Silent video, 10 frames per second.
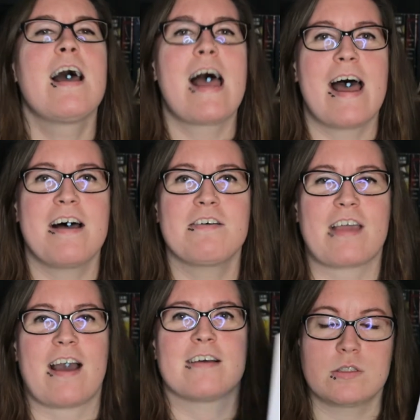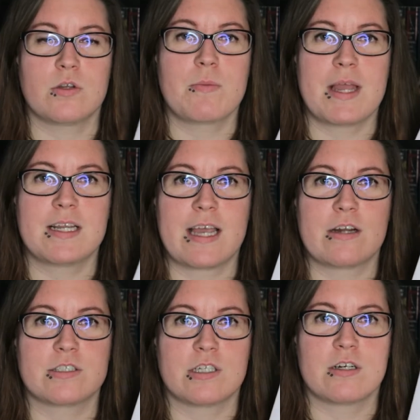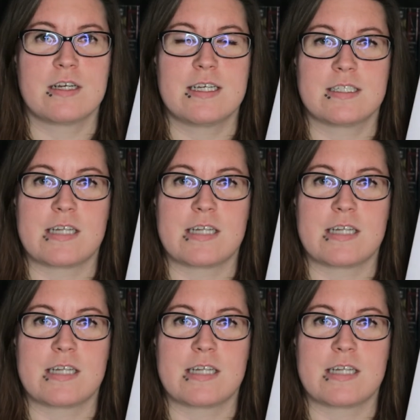Hell yeah. So the main character is